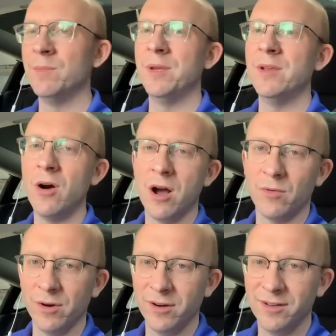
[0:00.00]
would be
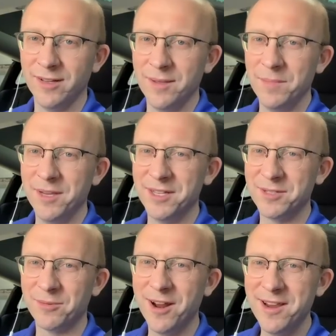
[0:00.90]
awkward
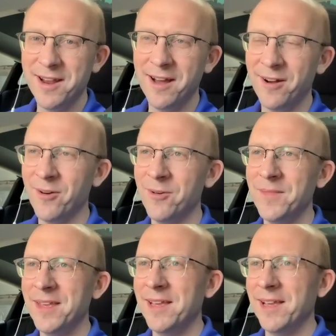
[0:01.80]
because right
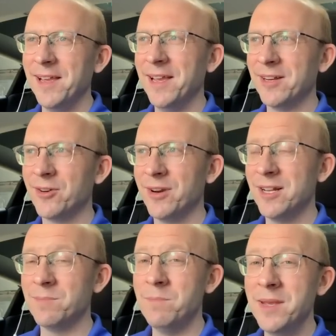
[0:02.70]
now it
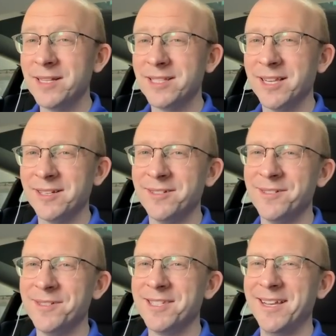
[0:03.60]
creates mixed
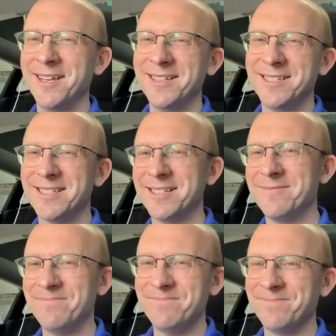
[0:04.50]
signals. It's
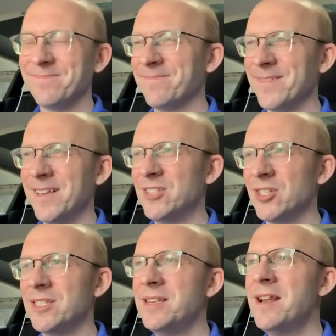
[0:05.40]

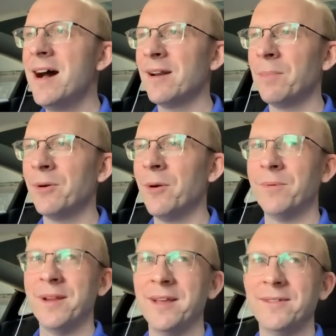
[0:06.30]
it's just not
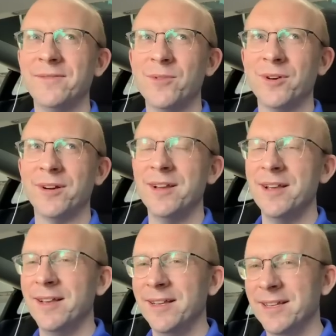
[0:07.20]
appropriate for
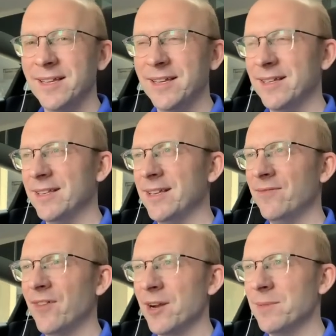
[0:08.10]

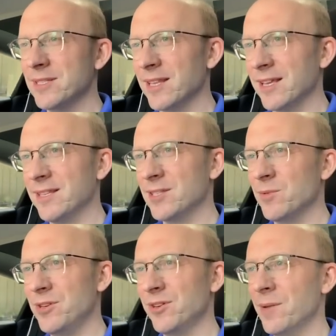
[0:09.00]
environments like
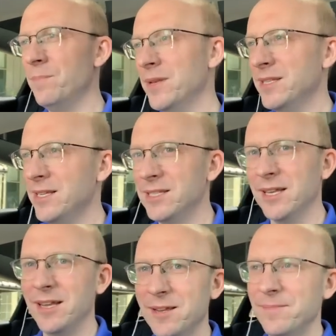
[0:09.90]
this when you're in a busy
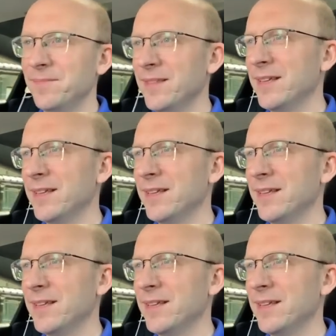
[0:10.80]
city.